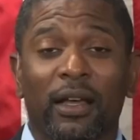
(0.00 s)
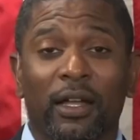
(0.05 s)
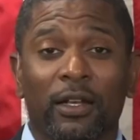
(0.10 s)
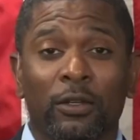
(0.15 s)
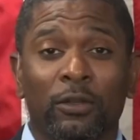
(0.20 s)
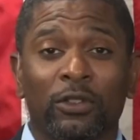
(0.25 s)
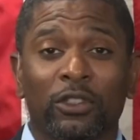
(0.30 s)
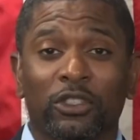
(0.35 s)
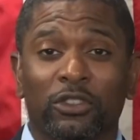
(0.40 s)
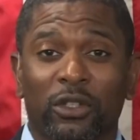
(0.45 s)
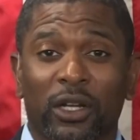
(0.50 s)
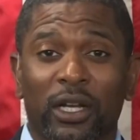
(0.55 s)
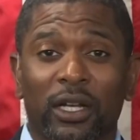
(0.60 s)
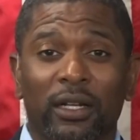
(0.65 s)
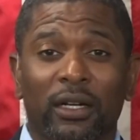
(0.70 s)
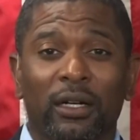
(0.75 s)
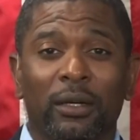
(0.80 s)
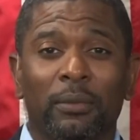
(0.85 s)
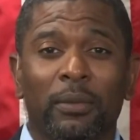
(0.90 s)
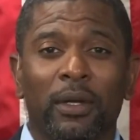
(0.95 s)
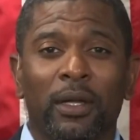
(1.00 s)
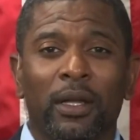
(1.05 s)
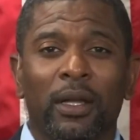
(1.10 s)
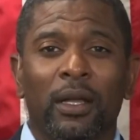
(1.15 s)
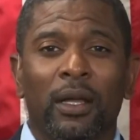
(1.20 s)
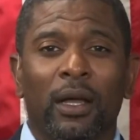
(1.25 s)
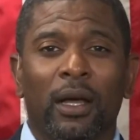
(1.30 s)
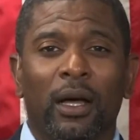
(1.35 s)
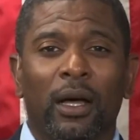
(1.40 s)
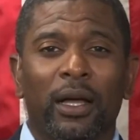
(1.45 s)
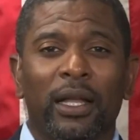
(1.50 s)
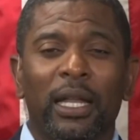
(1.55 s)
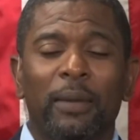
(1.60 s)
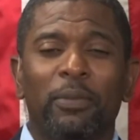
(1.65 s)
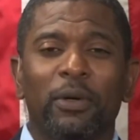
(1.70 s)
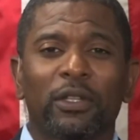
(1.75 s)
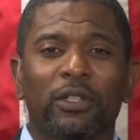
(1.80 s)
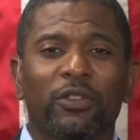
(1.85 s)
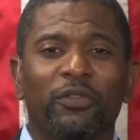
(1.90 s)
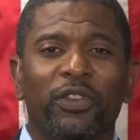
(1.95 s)
I knew to straighten up. And he
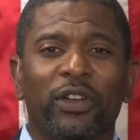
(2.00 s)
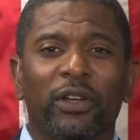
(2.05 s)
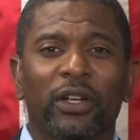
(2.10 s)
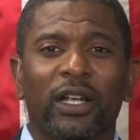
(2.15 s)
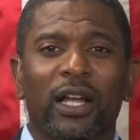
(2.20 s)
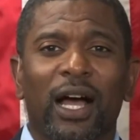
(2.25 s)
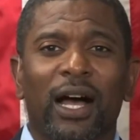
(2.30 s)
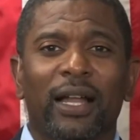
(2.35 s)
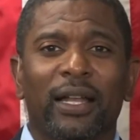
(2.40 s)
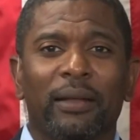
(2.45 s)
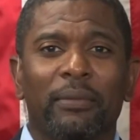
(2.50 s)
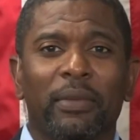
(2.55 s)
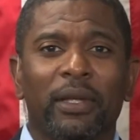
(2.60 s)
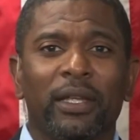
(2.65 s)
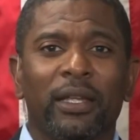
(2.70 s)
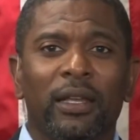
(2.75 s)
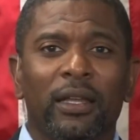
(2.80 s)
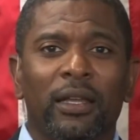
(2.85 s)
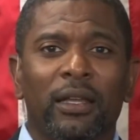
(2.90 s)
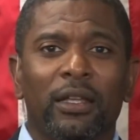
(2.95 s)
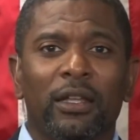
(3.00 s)
put the fear of God in me.